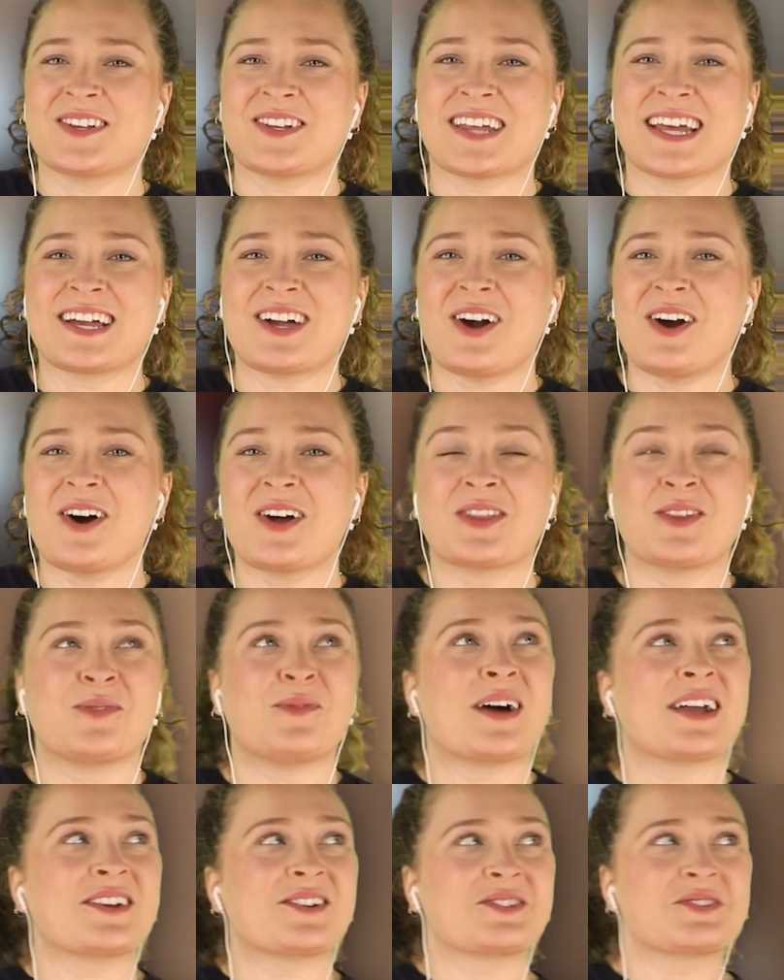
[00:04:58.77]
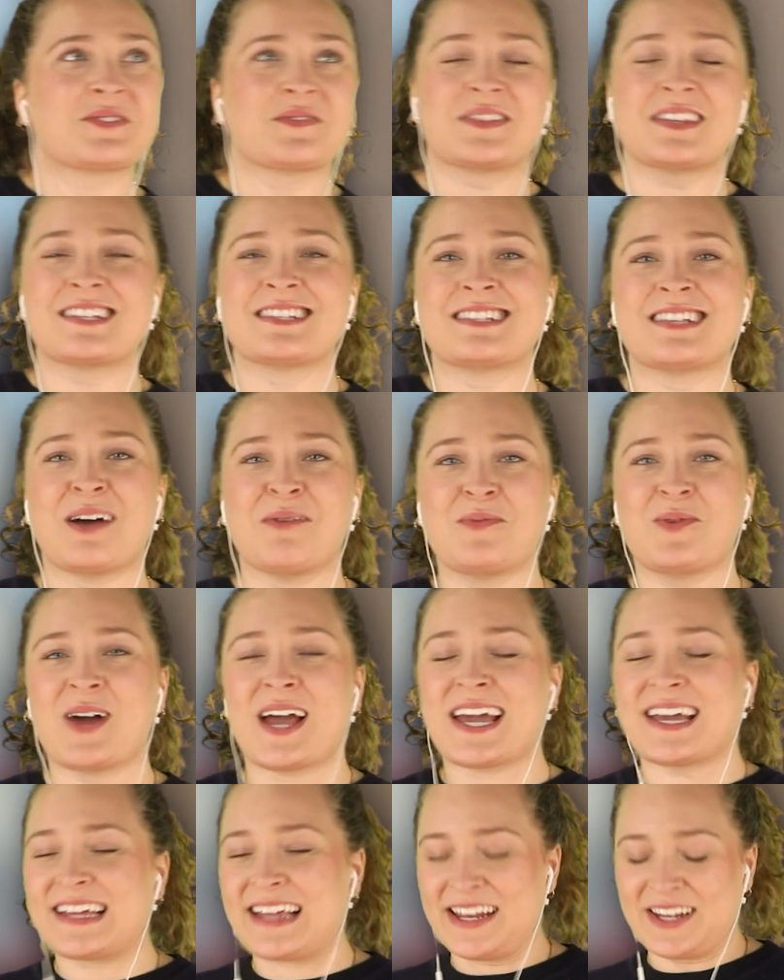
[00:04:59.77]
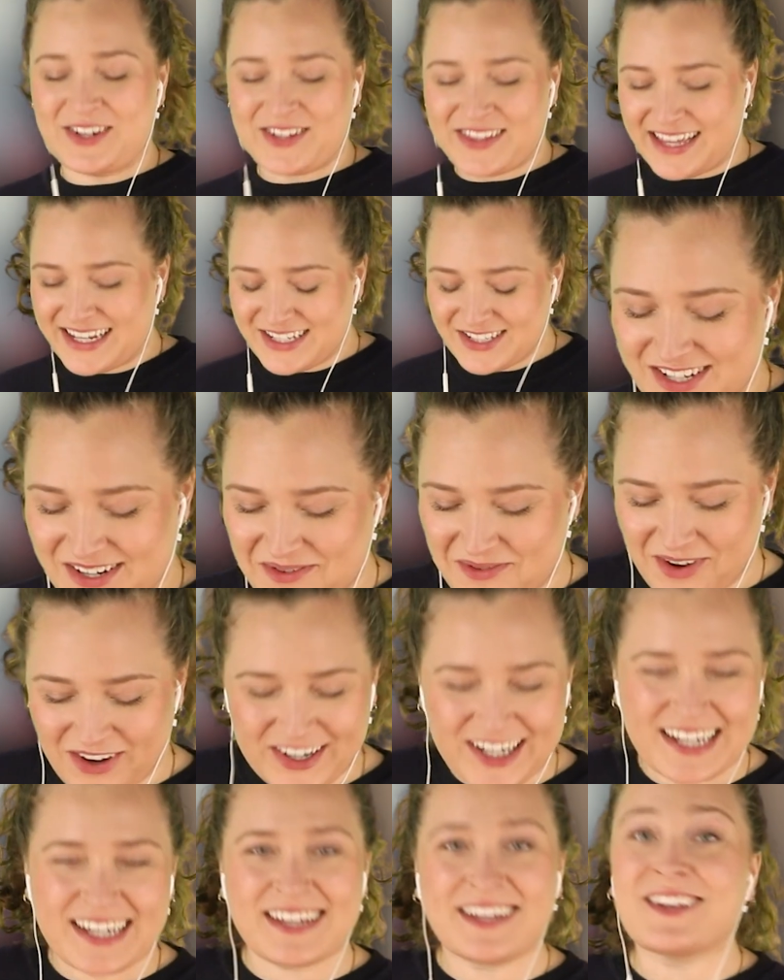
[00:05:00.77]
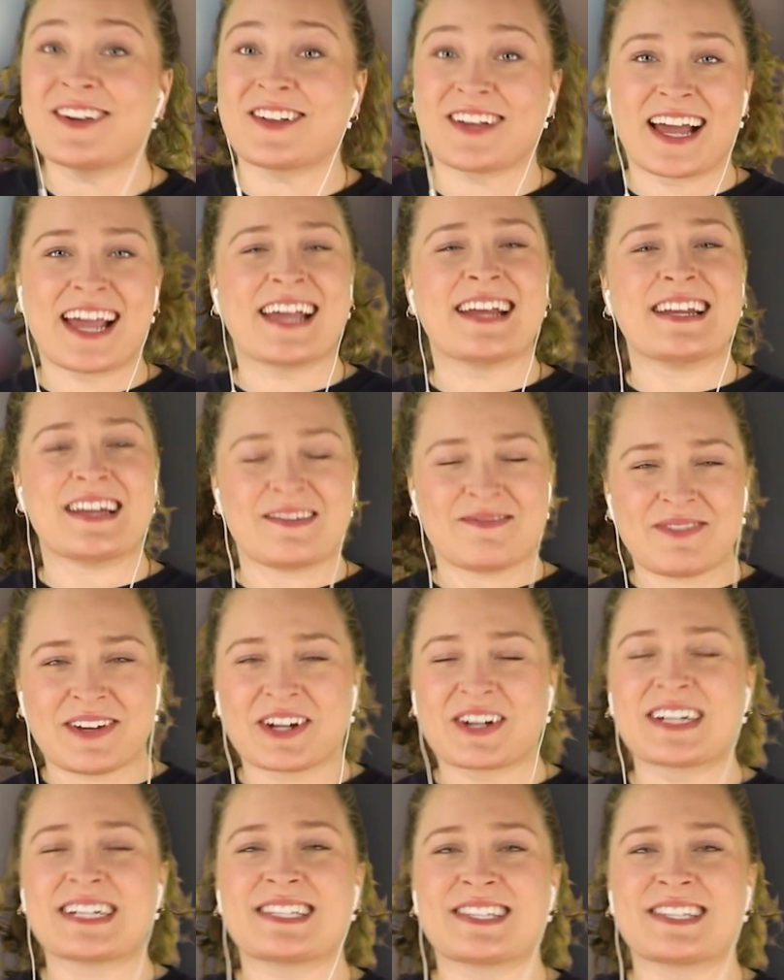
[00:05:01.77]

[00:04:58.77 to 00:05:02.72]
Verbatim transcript: they're like, oh, the wonders of the subway. And you're like, don't worry, you'll hate it very